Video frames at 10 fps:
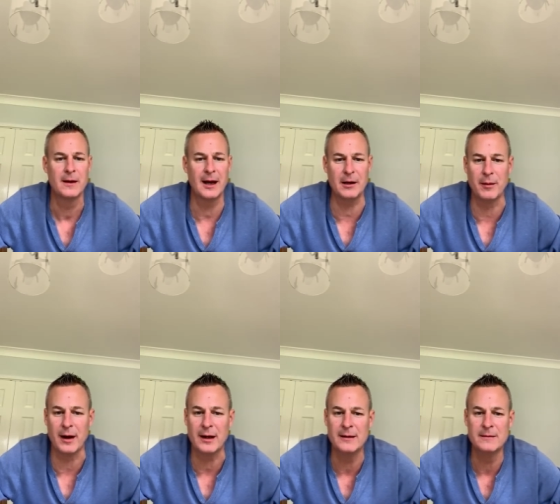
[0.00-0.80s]

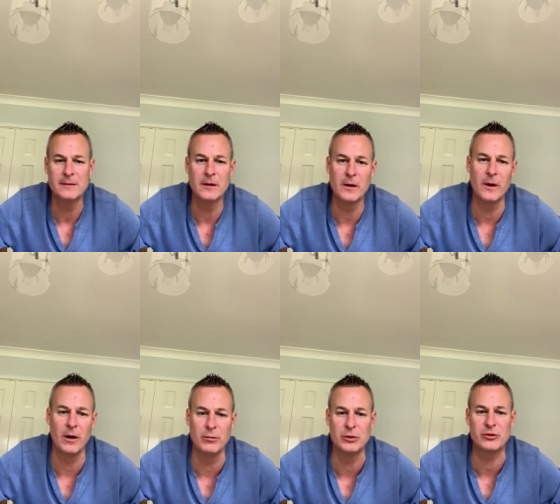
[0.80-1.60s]
Anyway,
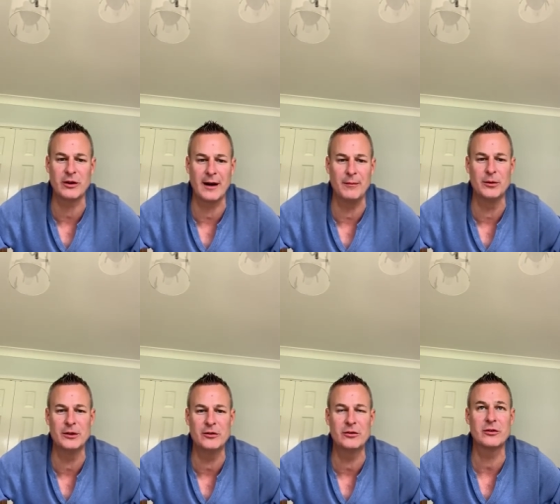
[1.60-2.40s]
onwards and
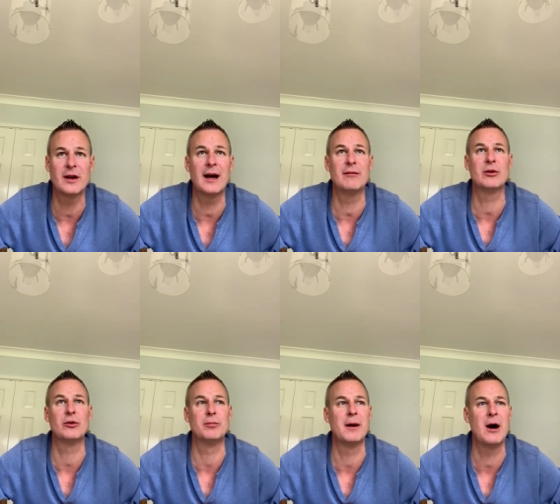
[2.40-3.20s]
upwards, have a
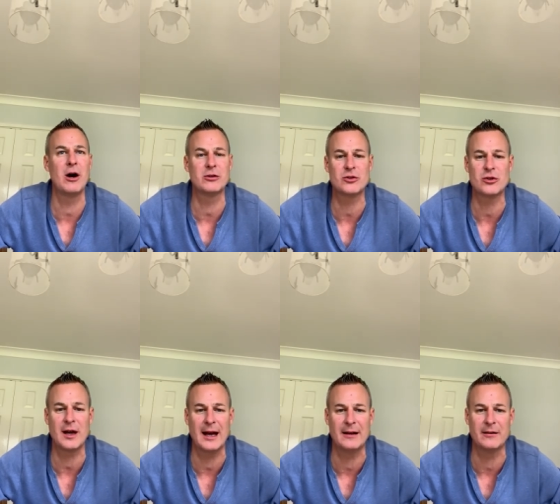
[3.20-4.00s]
good march
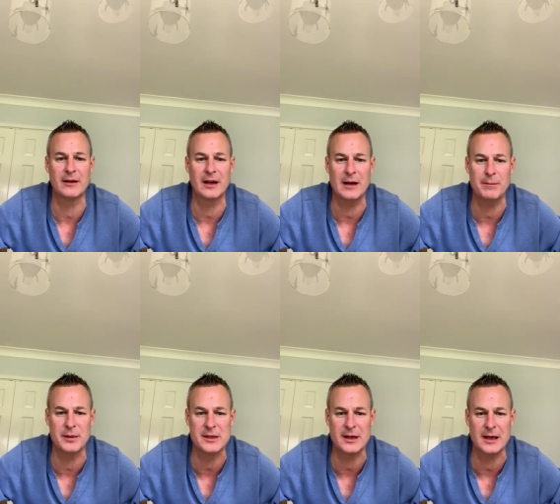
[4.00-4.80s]
and uh, keep
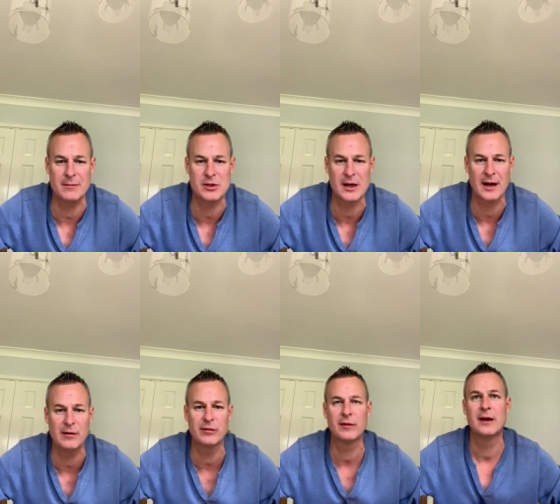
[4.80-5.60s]
busy, keep
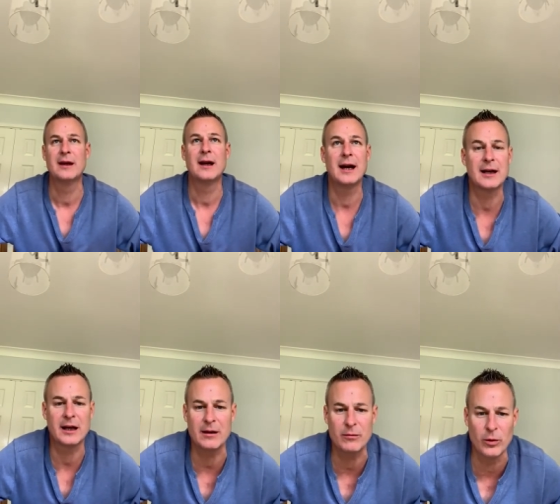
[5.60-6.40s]
safe and
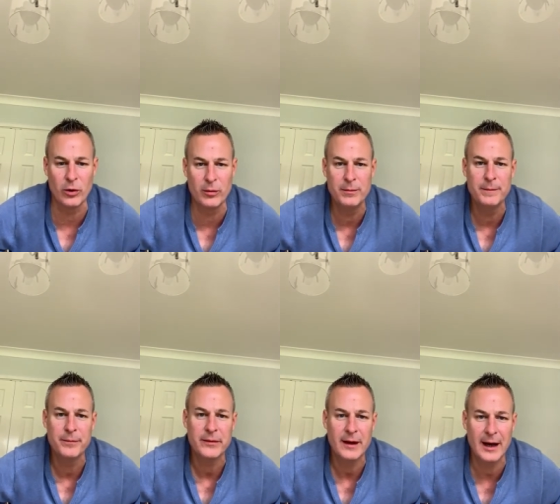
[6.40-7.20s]
keep warm
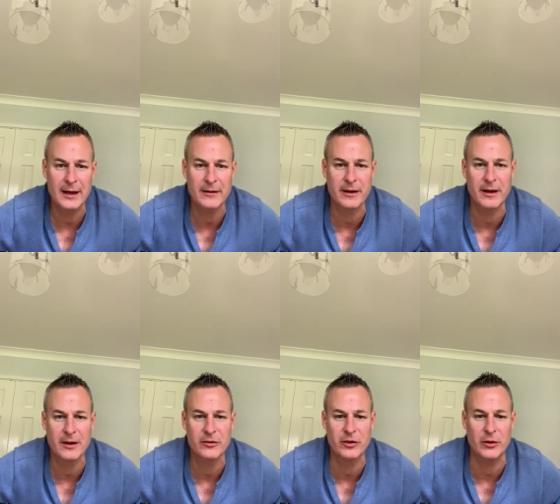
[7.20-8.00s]
and uh,
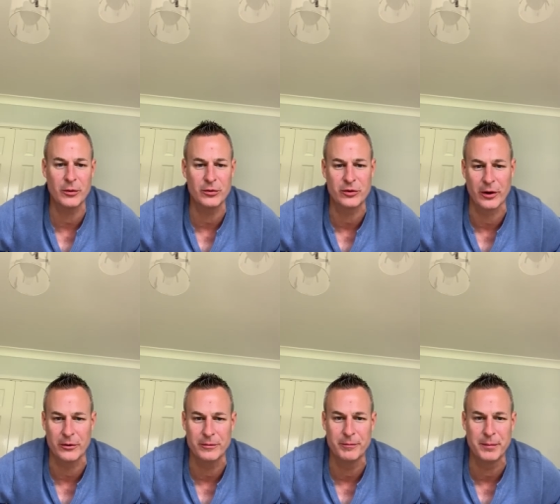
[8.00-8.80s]
I'll see you all
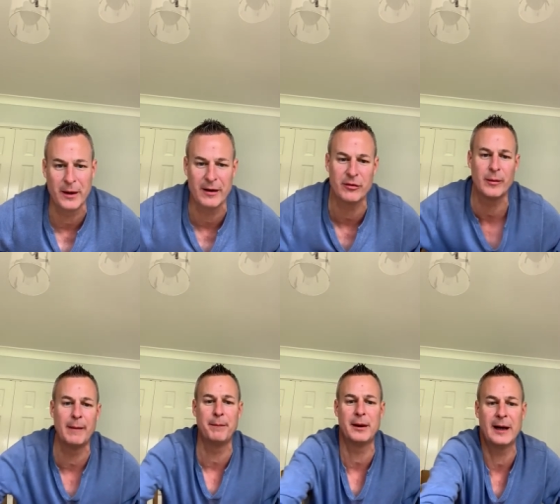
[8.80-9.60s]
soon. Bye
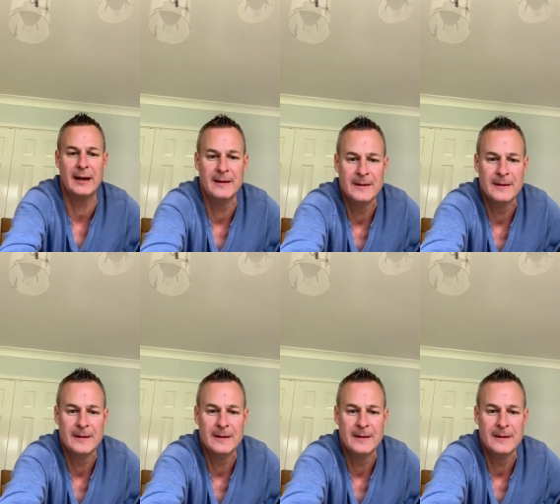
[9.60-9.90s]
everyone, bye.